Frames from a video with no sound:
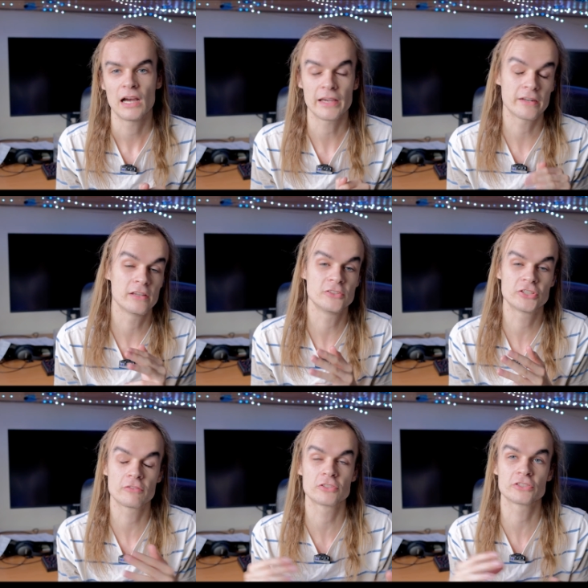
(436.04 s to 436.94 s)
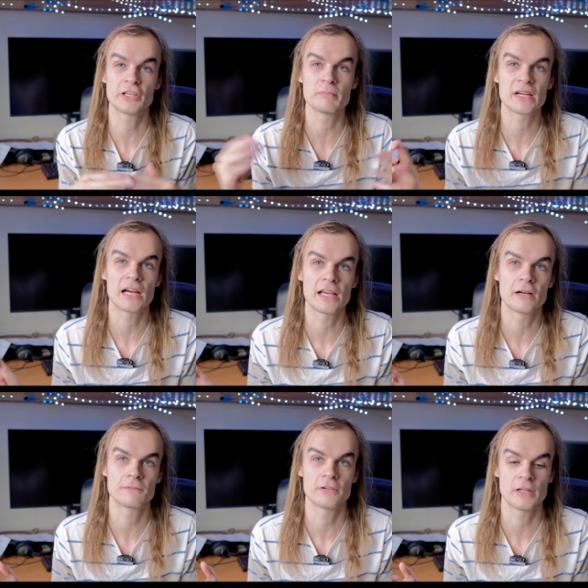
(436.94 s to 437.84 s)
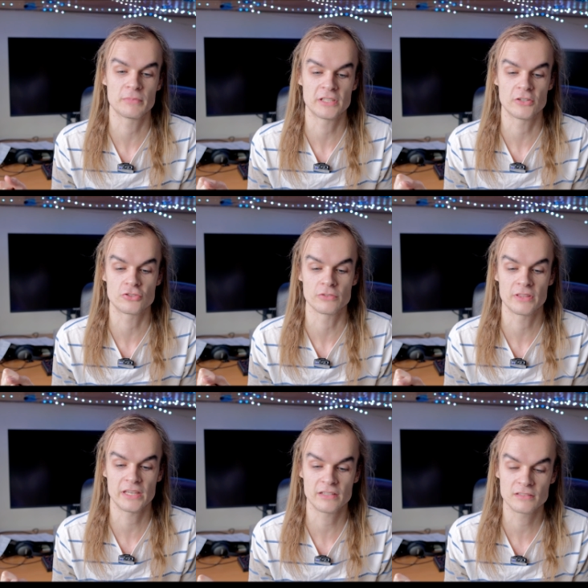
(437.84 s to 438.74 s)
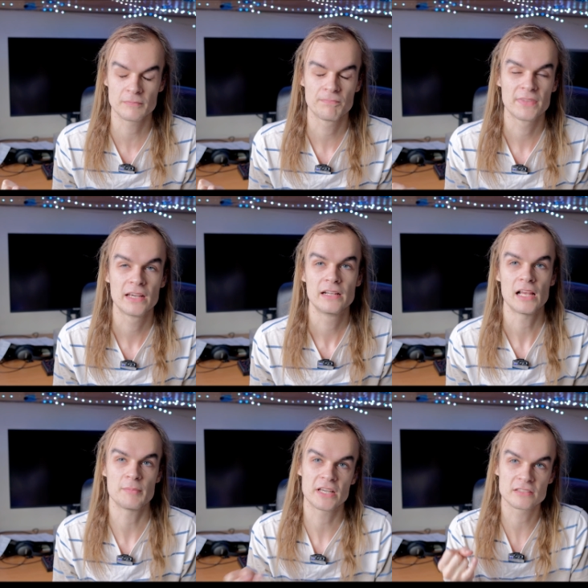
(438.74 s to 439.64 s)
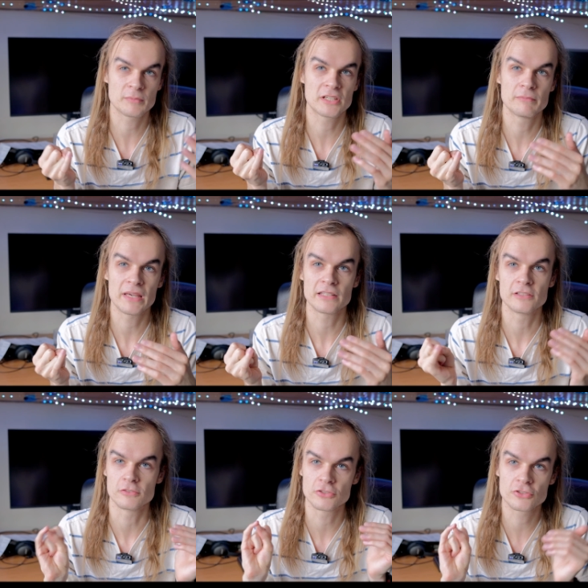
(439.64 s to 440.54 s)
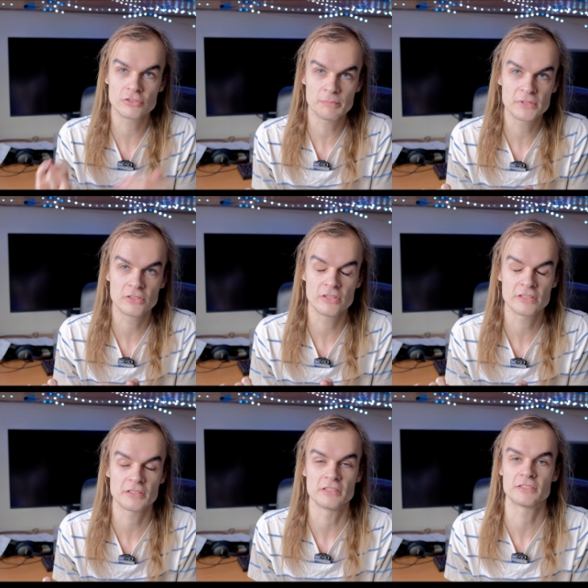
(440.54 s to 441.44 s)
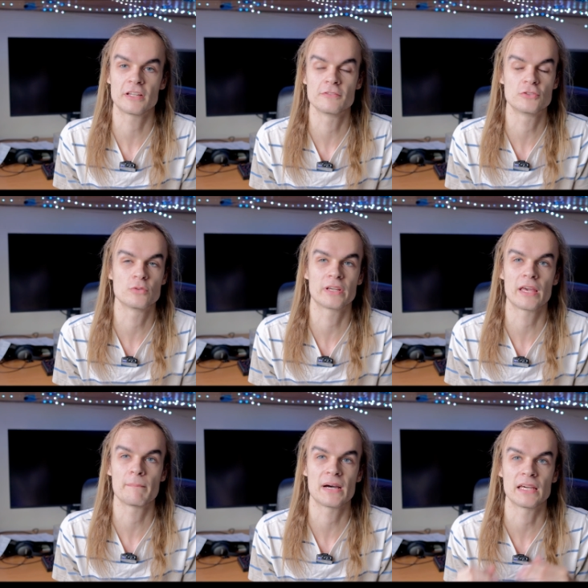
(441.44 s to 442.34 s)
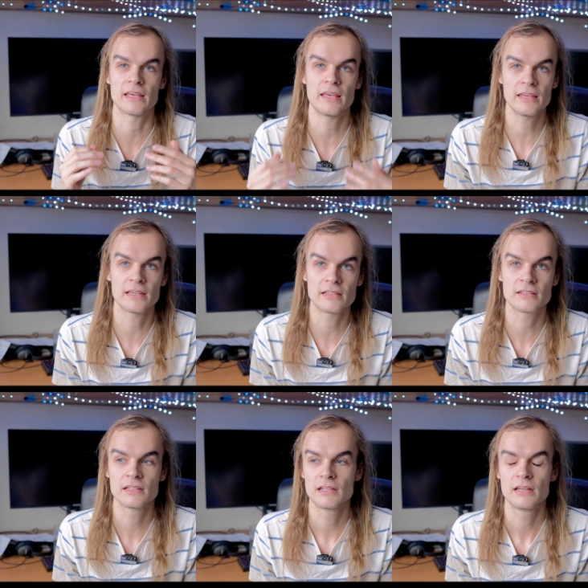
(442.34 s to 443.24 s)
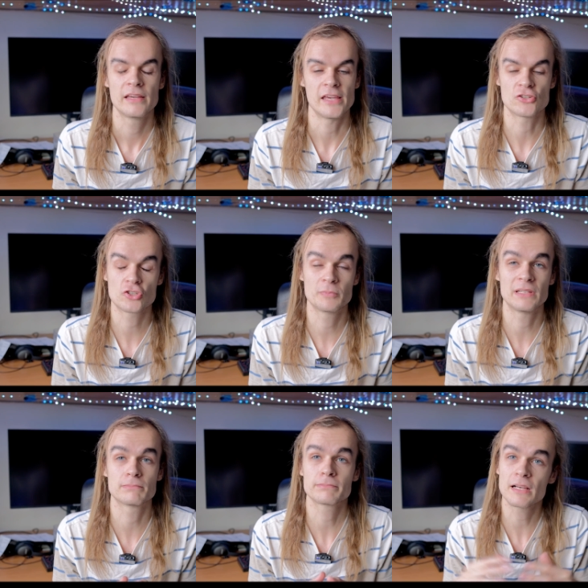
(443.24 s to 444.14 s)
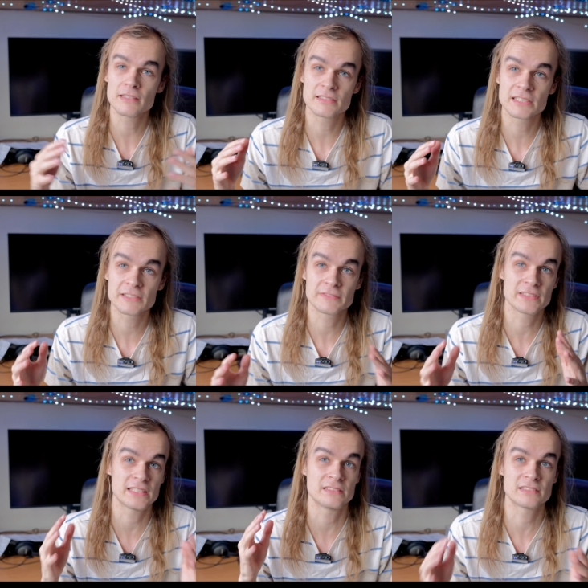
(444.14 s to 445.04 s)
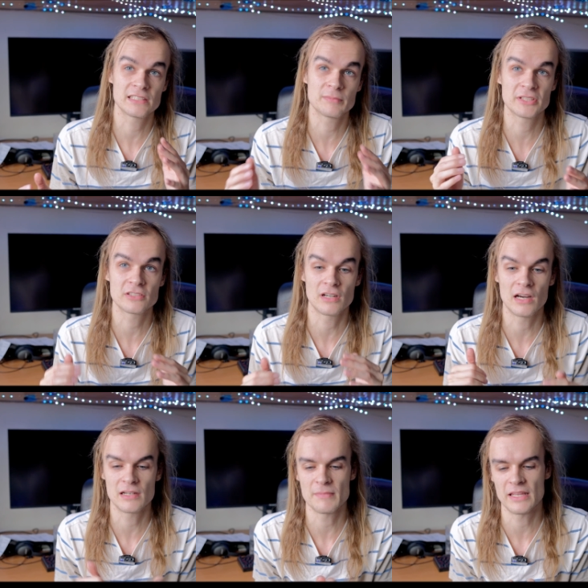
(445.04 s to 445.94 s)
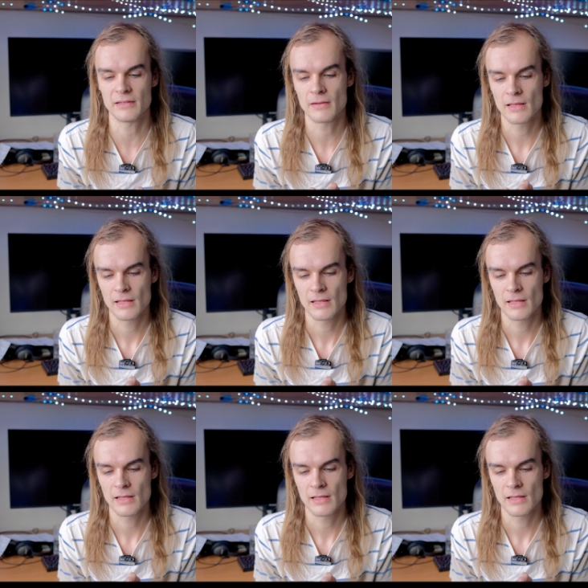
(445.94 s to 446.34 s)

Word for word: I'm going to, in general, just keep my eye out for any potential things. And because I'm going to make a little script to do this instead of doing it by hand, it should be relatively seamless and automated.